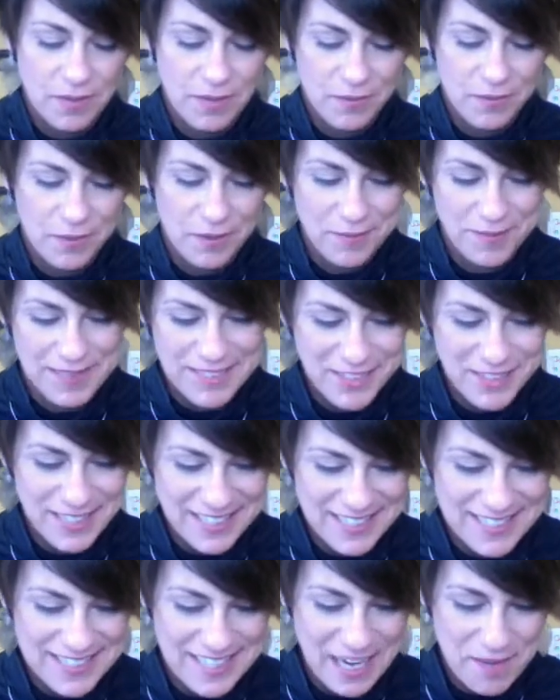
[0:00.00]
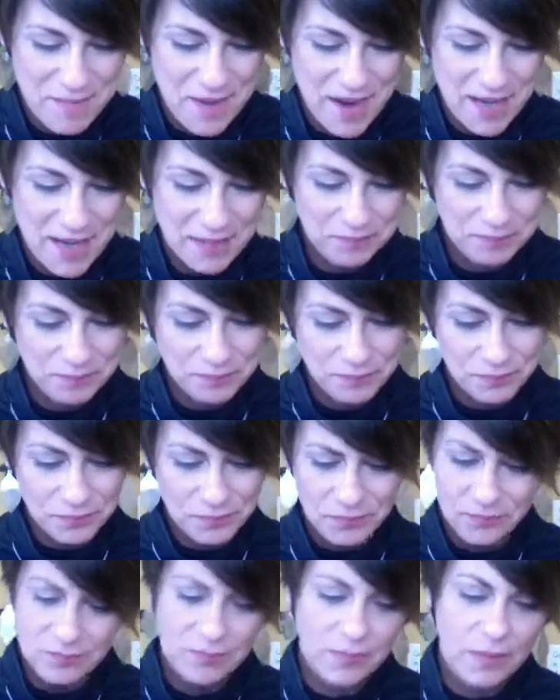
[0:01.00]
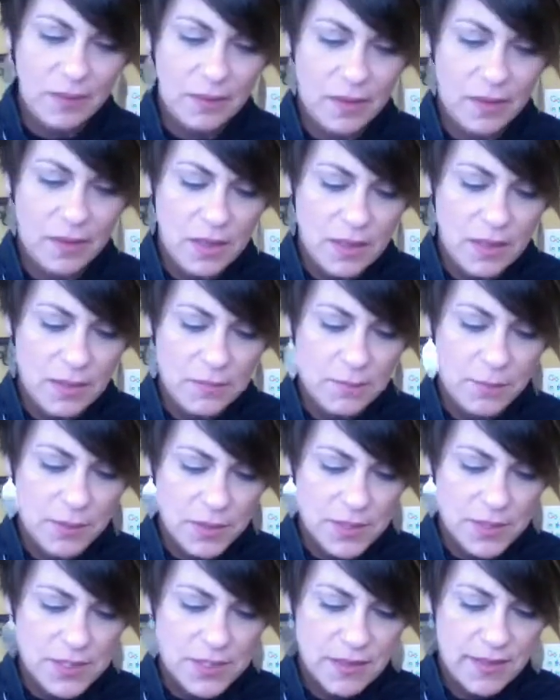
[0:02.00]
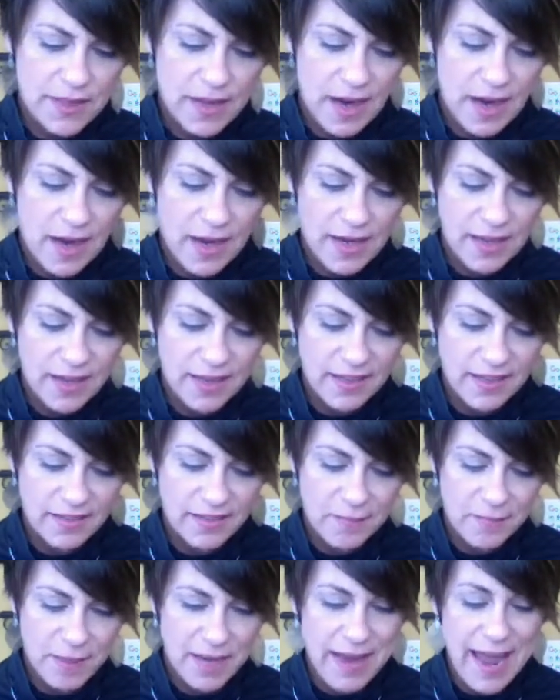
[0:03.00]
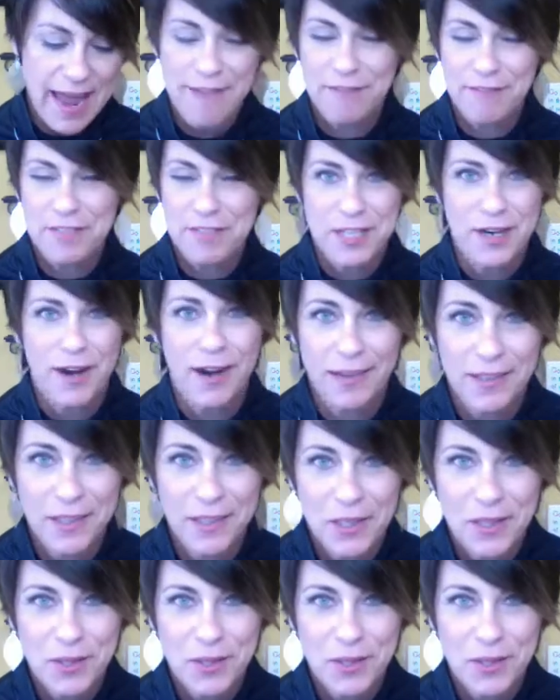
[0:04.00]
what am I trying to say? My person that my avatar.